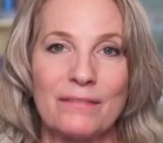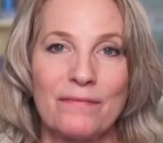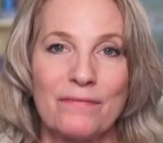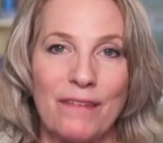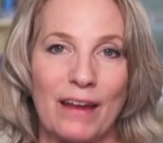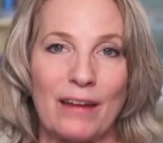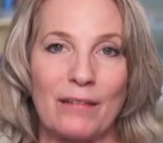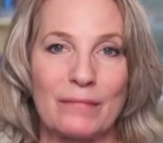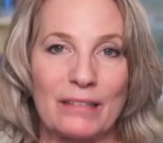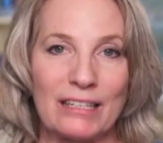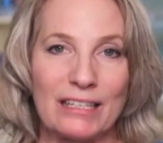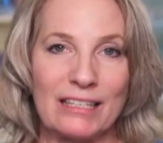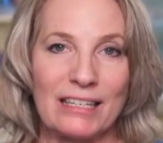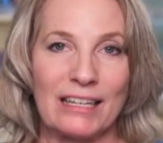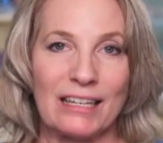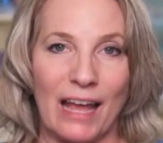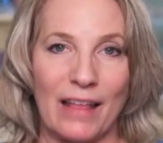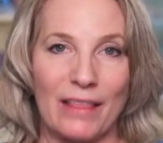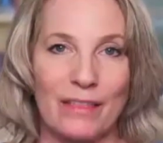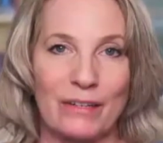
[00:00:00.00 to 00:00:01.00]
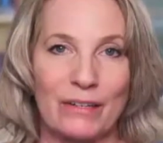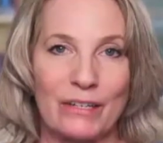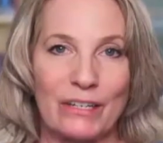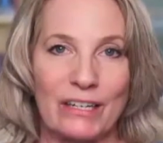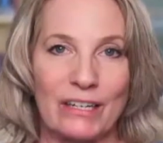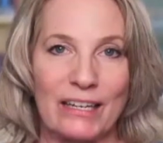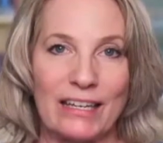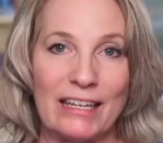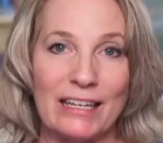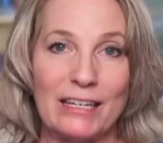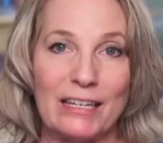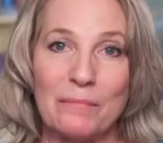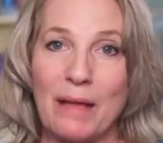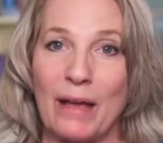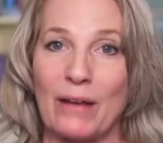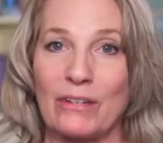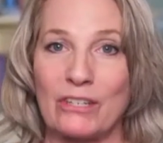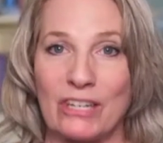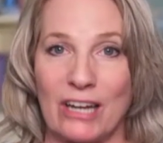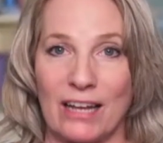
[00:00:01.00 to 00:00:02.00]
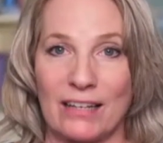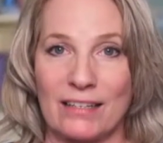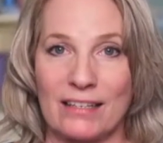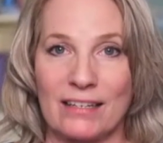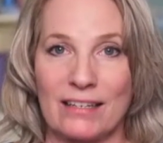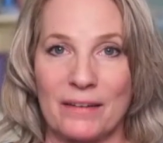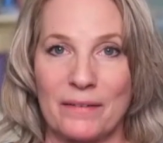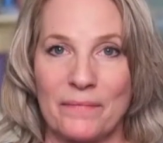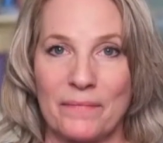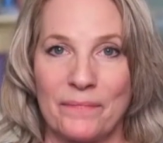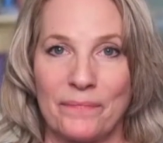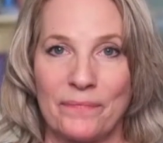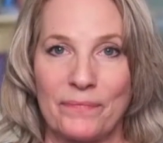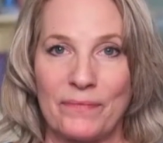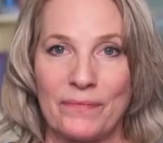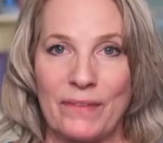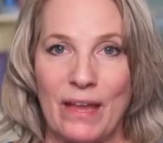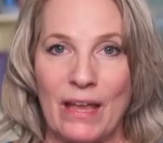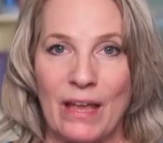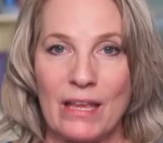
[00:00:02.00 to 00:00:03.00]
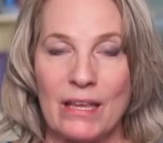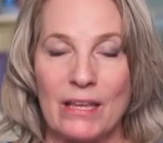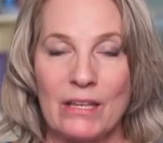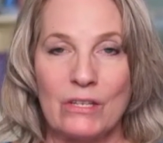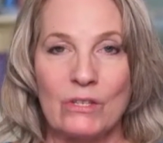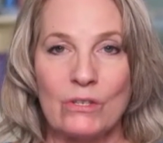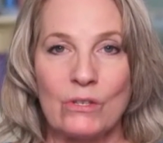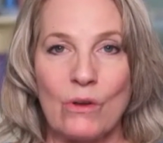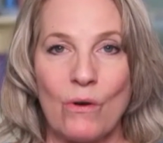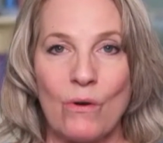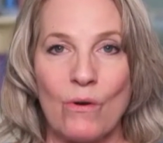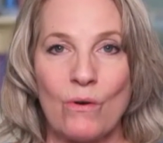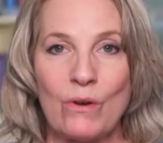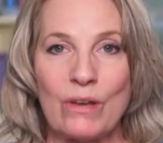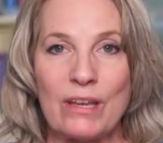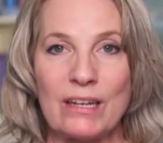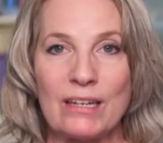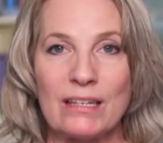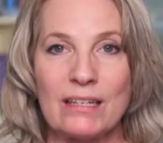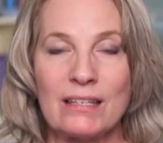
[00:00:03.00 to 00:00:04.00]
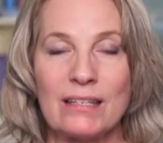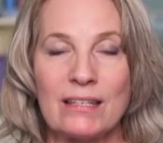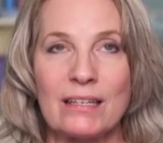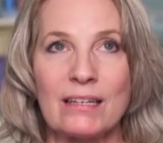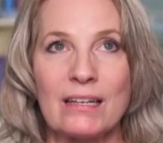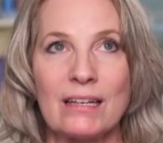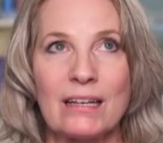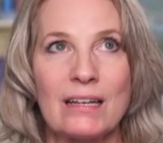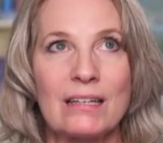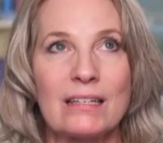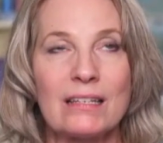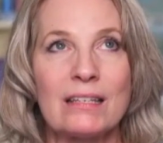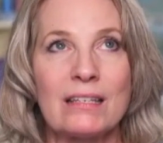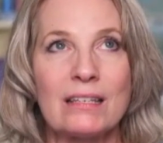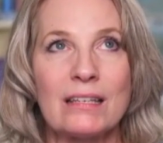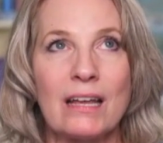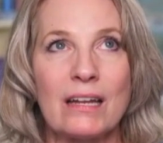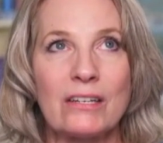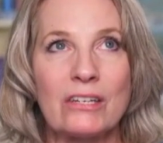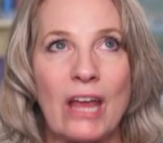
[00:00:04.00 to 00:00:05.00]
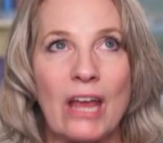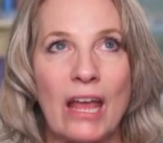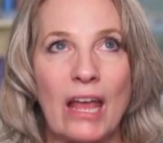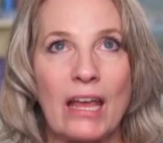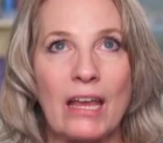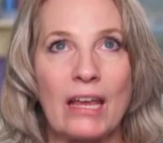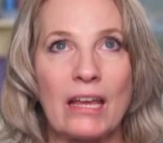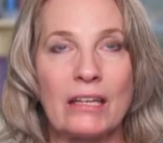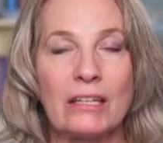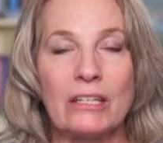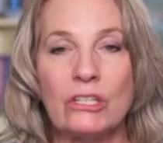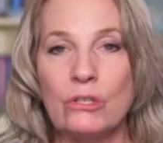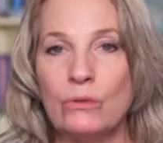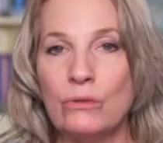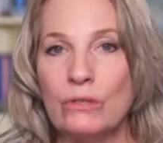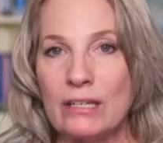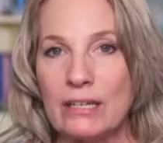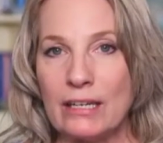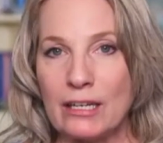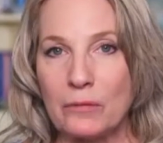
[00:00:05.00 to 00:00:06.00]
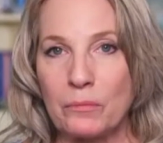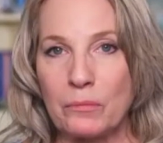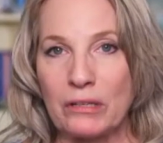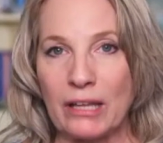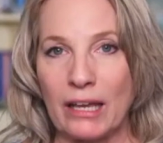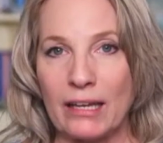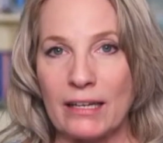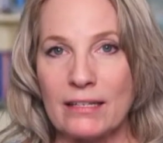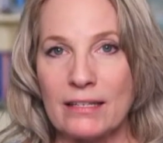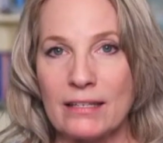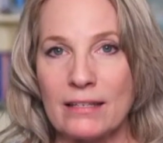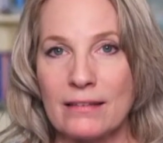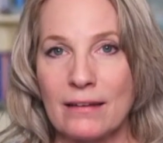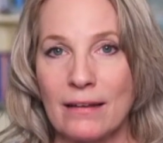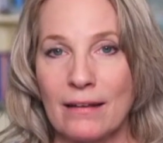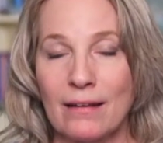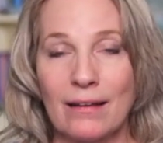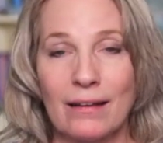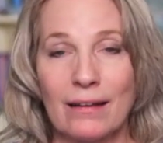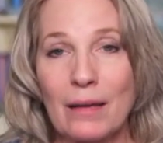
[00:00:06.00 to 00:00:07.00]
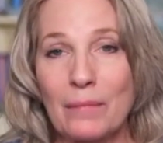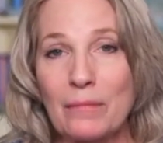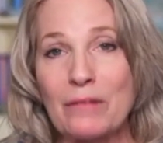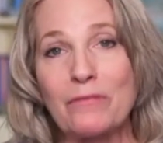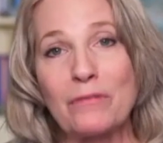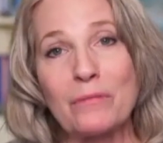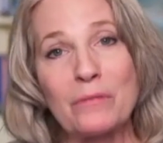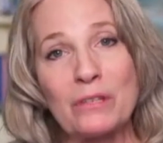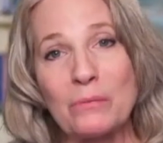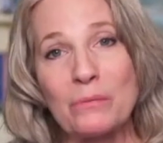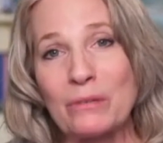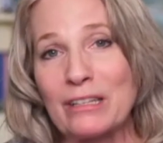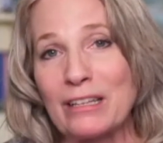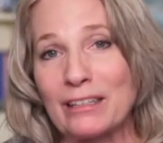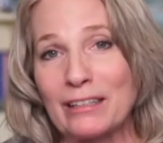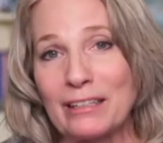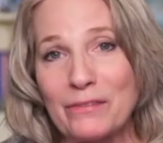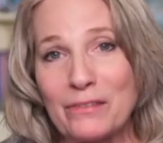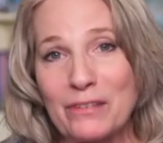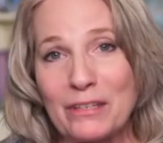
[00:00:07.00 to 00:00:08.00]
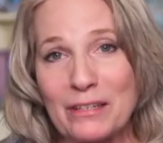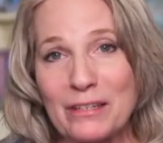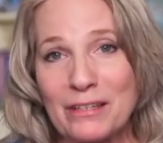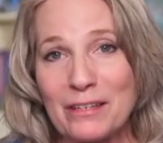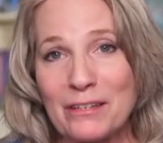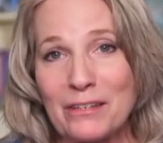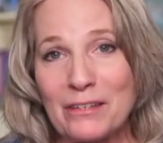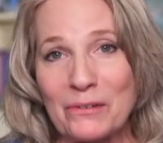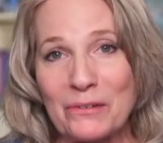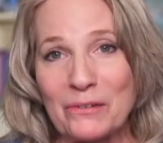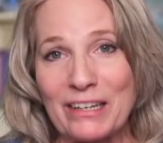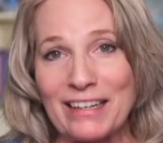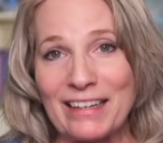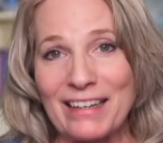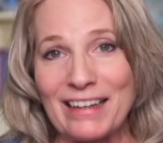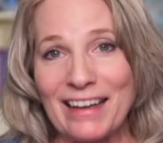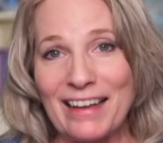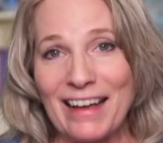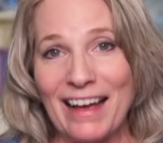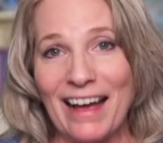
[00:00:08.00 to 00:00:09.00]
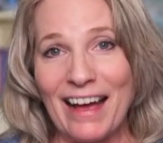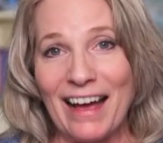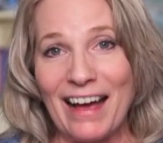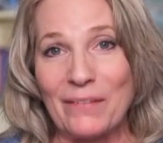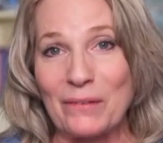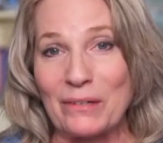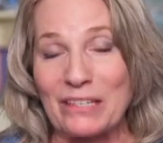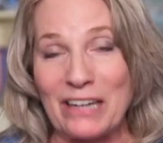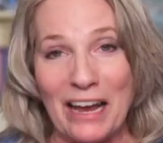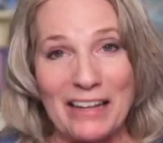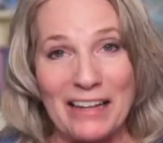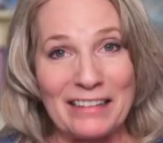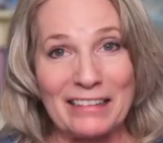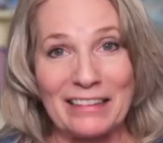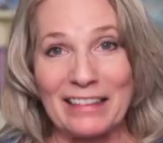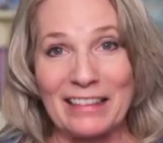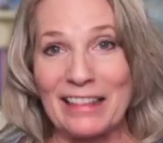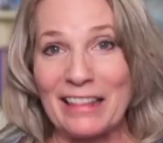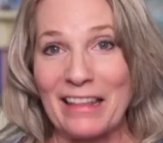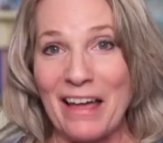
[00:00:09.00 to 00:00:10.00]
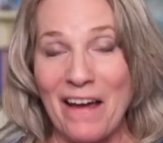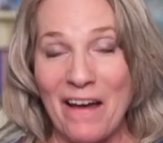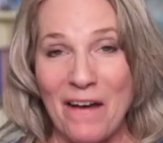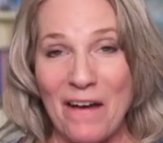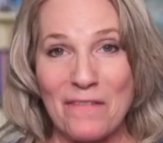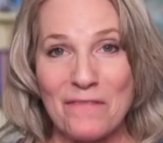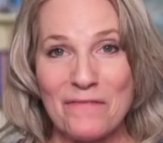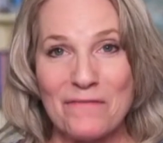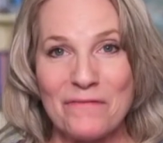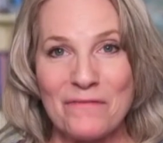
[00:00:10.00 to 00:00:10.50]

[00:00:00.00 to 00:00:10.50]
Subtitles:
family together in Mount Shasta. So it is such a unique place. Coming from someone that lives in Sedona, which I love,